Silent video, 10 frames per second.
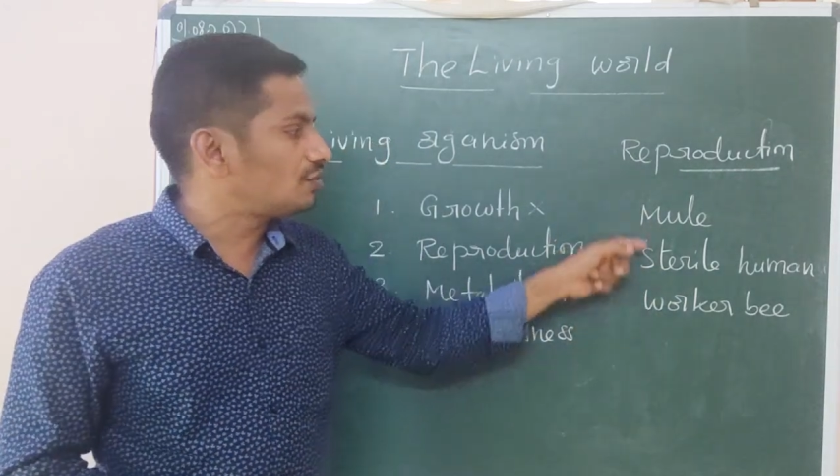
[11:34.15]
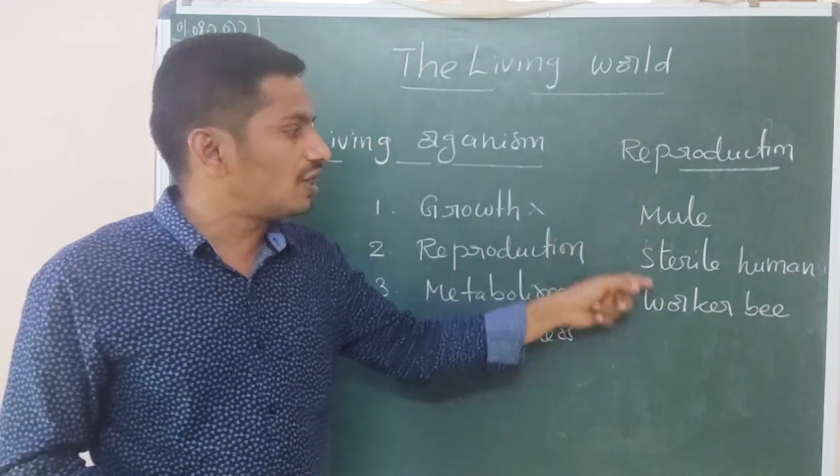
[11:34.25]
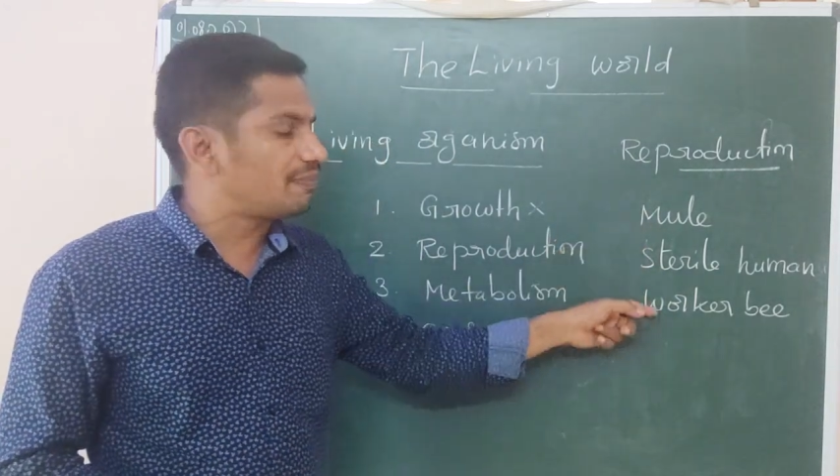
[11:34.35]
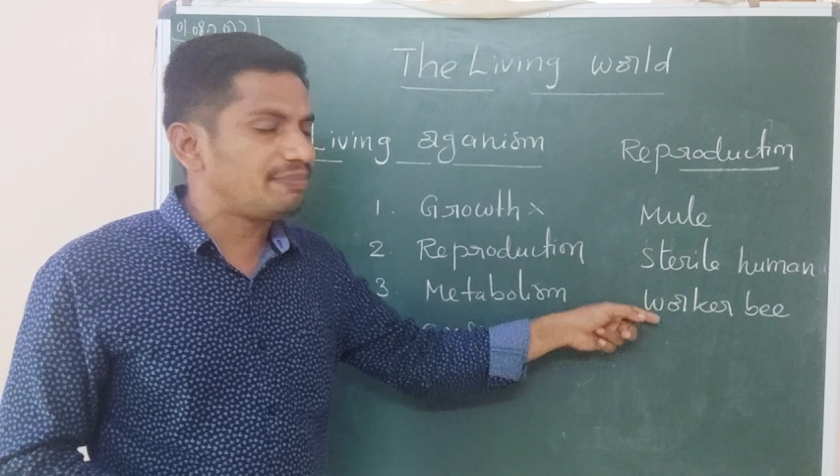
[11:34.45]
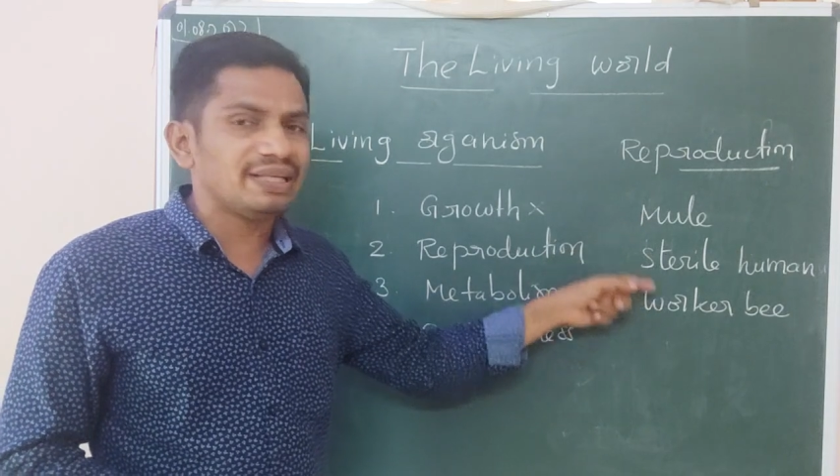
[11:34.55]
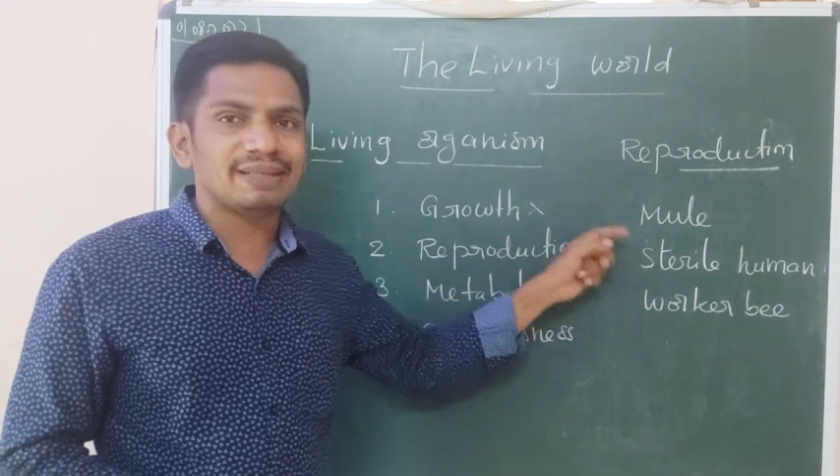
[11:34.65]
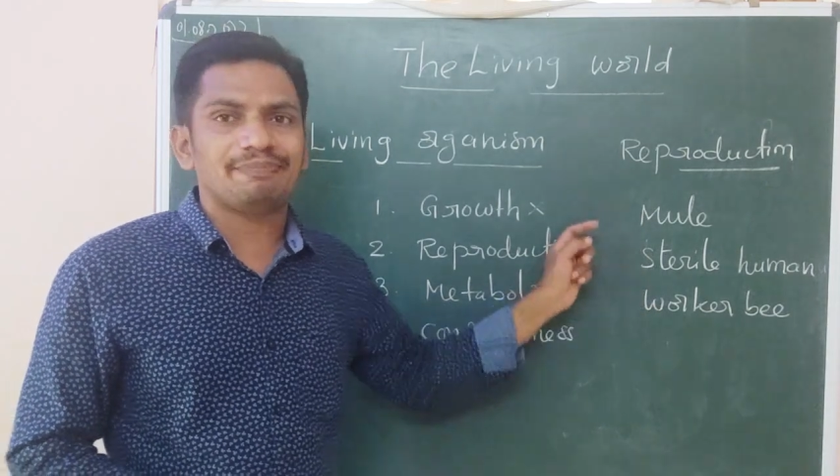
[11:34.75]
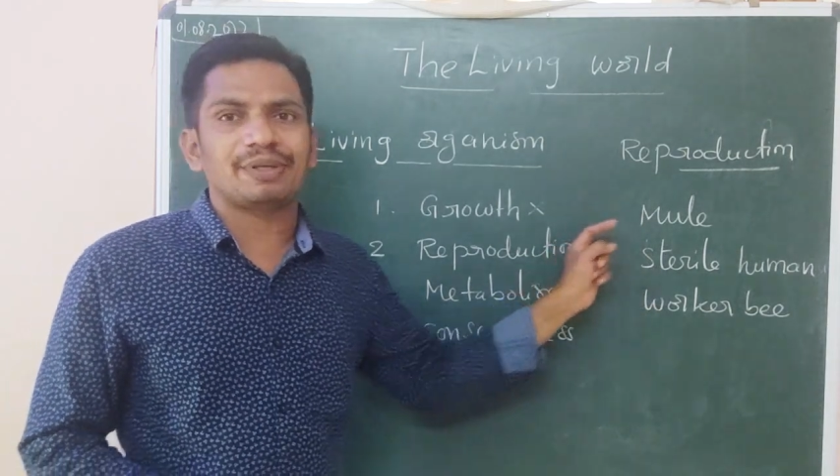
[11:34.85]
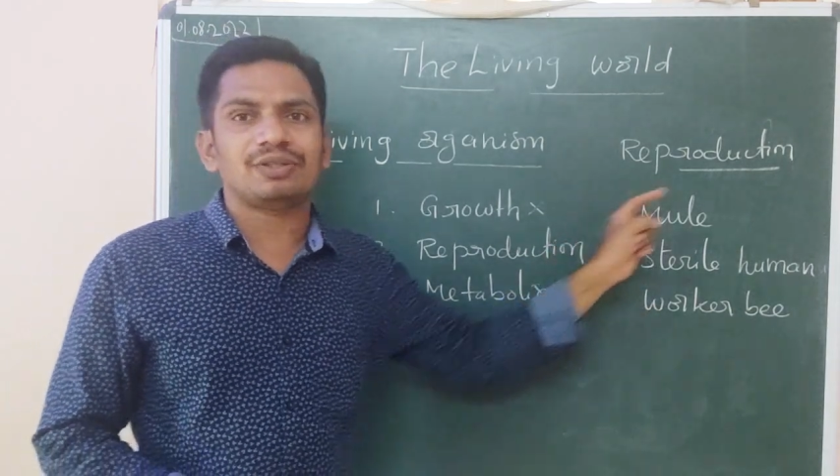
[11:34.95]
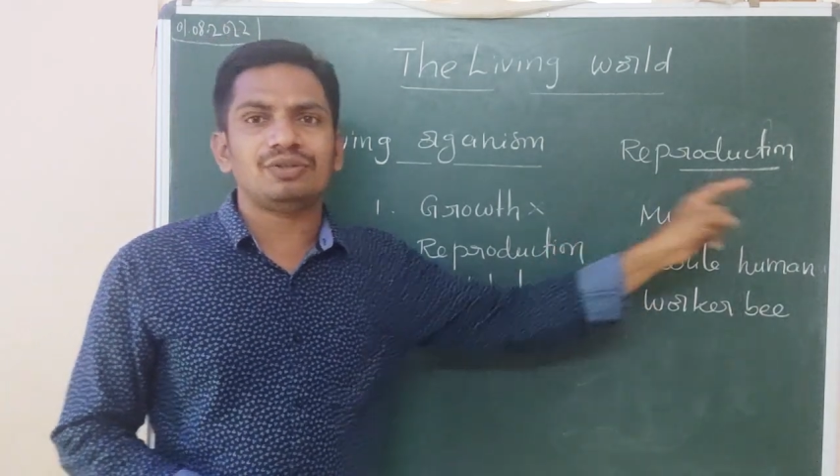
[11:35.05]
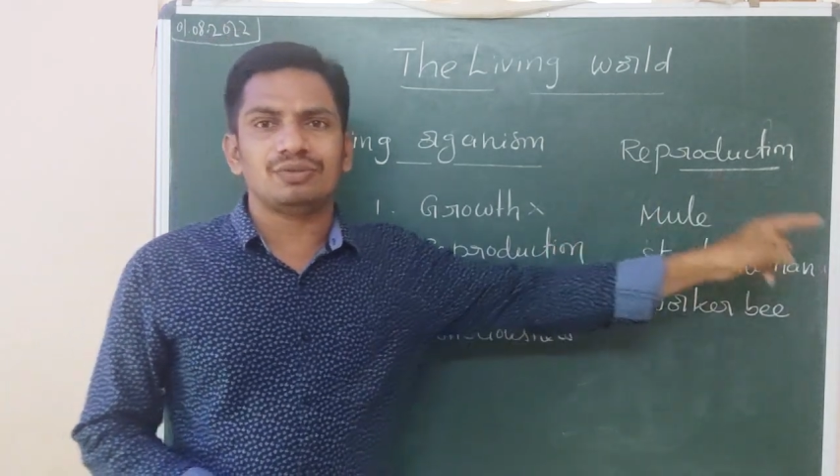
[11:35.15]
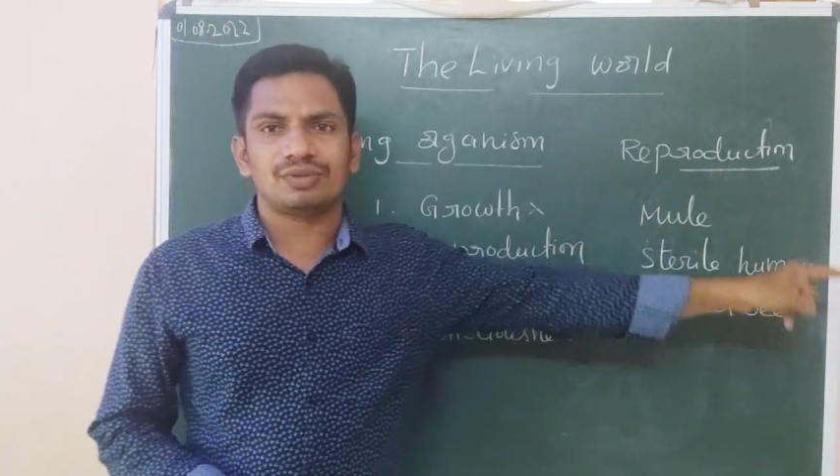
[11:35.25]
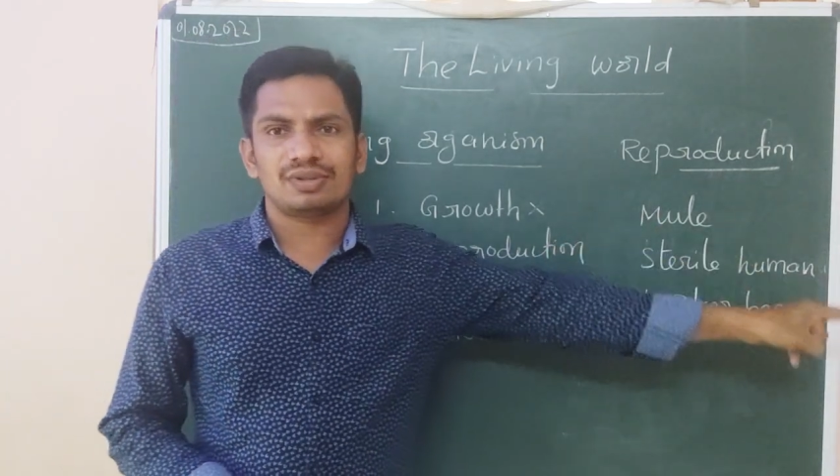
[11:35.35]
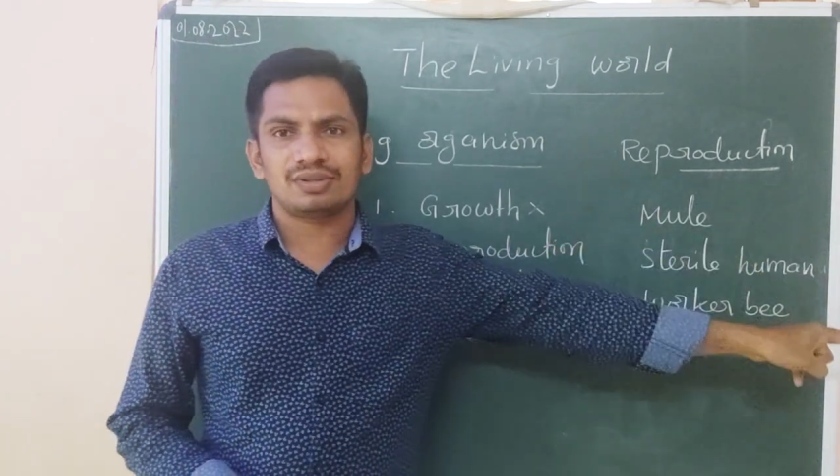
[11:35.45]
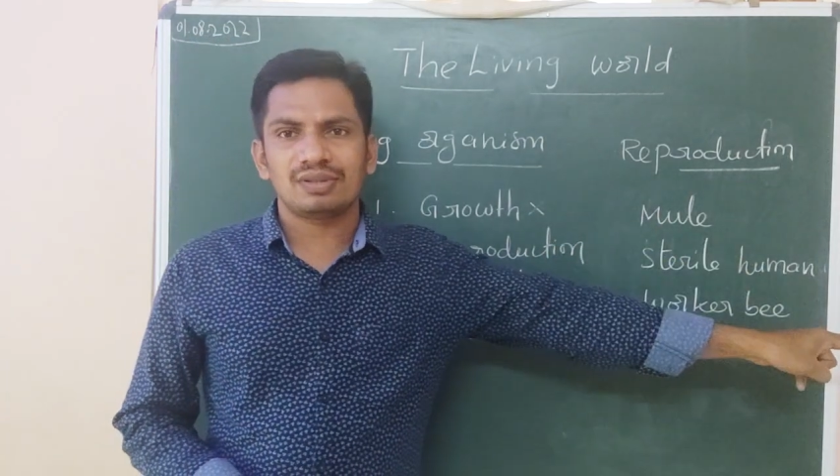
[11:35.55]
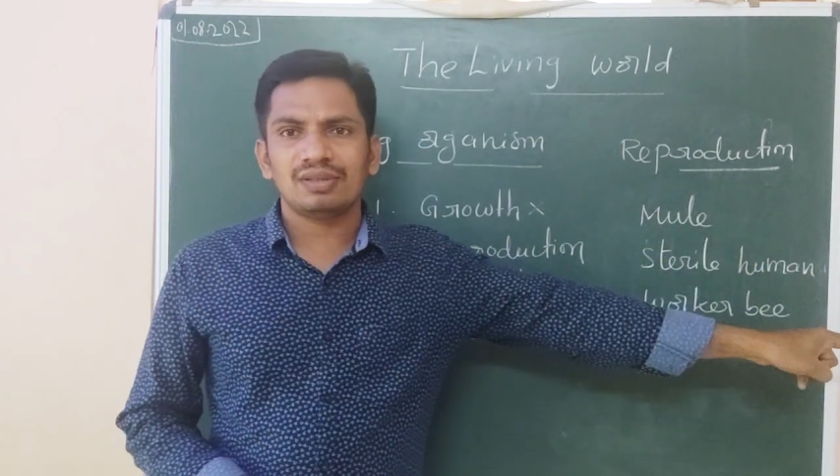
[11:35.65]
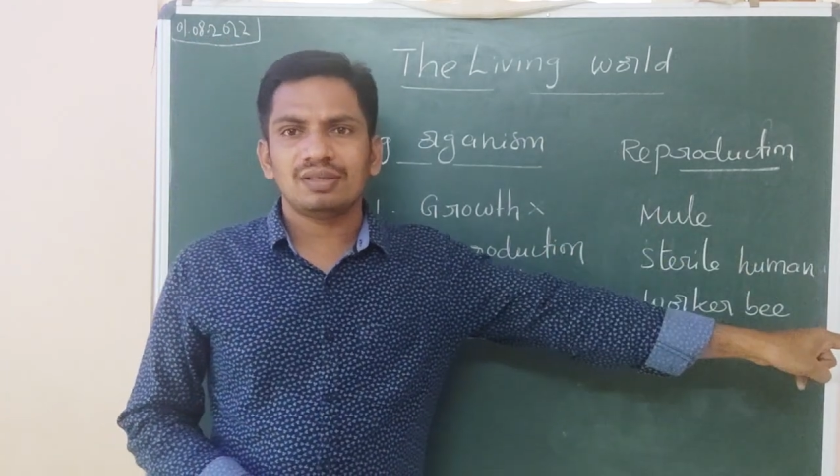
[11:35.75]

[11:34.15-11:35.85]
not be reproduced.